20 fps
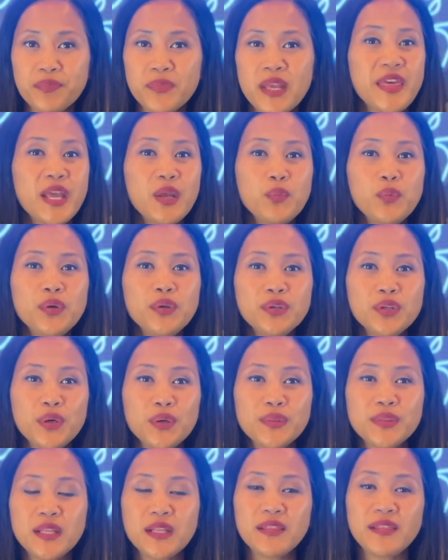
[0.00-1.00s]
They will
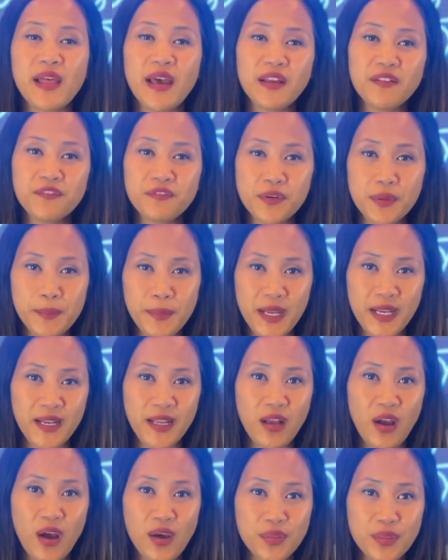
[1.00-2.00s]
note the life
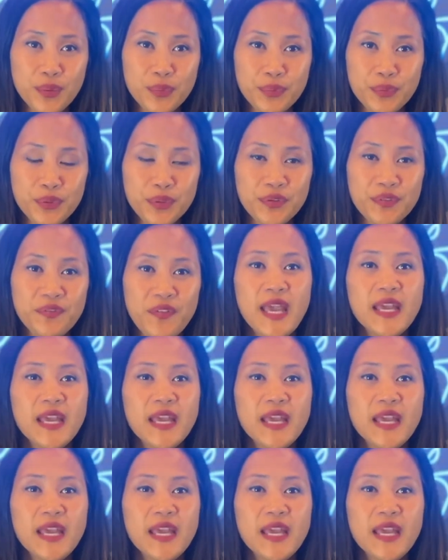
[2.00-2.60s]
remaining on the roof